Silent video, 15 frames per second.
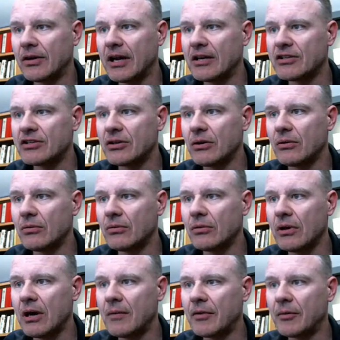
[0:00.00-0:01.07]
Okay,
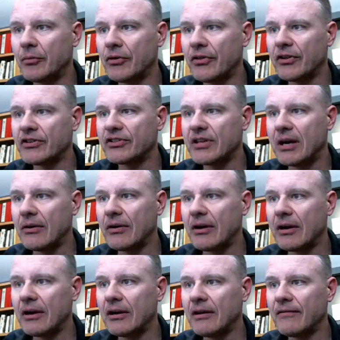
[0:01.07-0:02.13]
so I'm going to put this
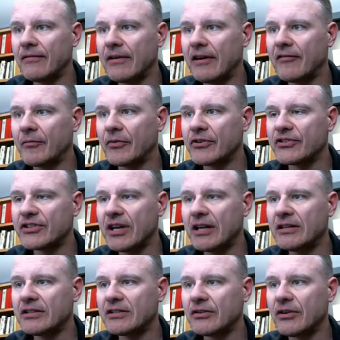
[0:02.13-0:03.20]
down
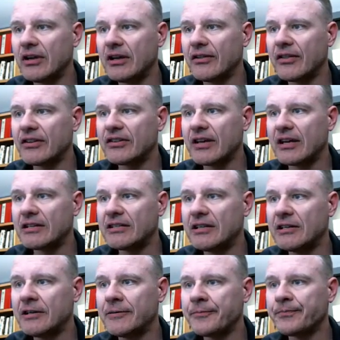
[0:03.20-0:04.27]
95% so you can get this
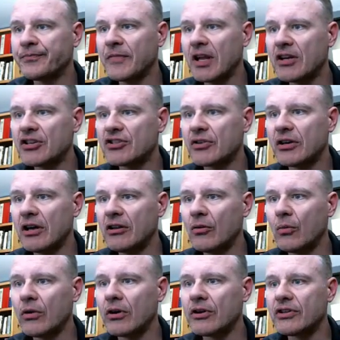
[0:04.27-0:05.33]
idea. So in
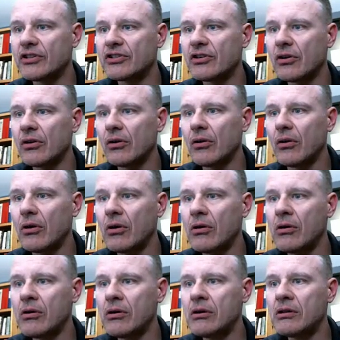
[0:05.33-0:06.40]
other words,
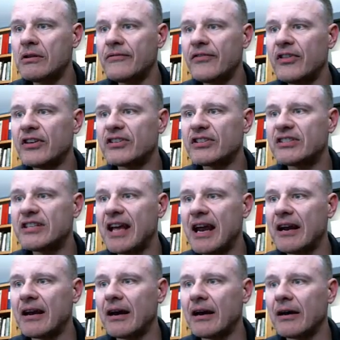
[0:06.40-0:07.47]
all of this
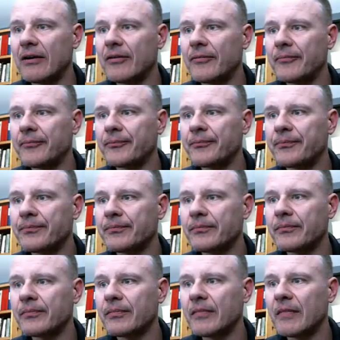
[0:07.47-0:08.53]
data,
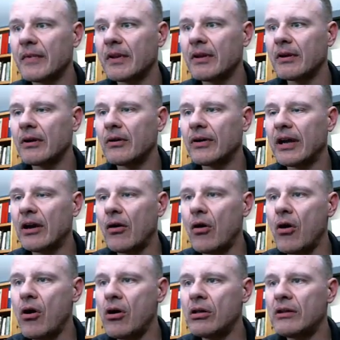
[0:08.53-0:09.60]

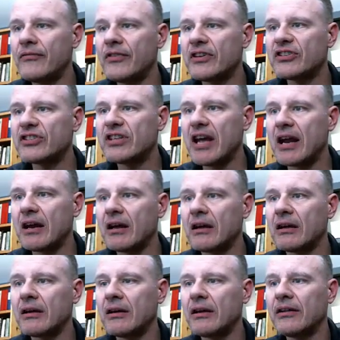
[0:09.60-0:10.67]
okay, all of this
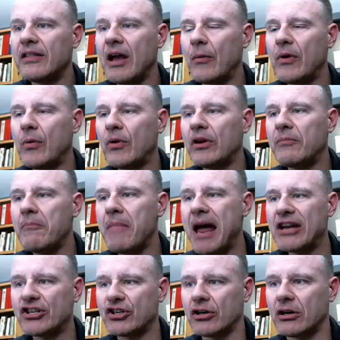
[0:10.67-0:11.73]
data that we
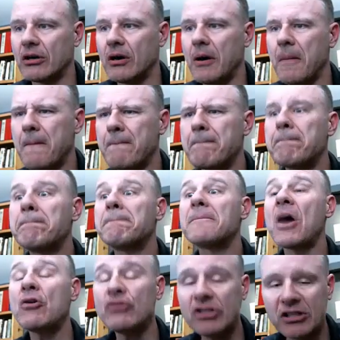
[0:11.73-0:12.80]
would measure,
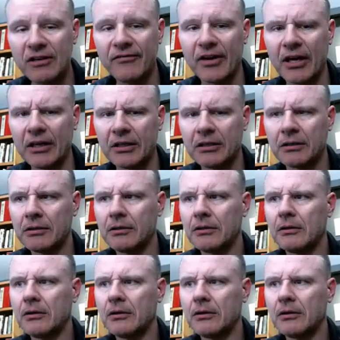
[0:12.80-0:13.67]
most of it